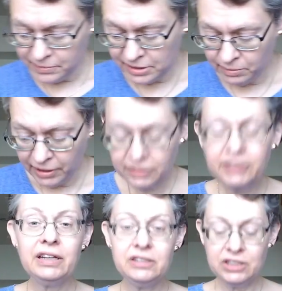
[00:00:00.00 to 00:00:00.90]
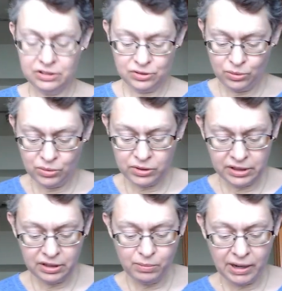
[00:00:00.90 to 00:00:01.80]
Some other kitchen tools
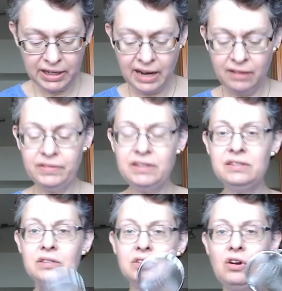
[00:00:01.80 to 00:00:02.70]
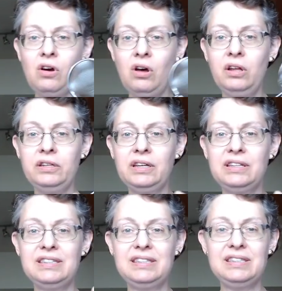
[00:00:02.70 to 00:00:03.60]
that you might have. This is called a
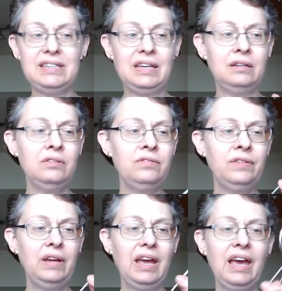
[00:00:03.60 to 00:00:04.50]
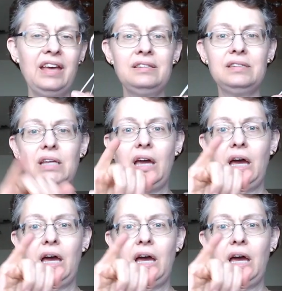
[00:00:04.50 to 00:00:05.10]
sieve, S-I-E-V-E.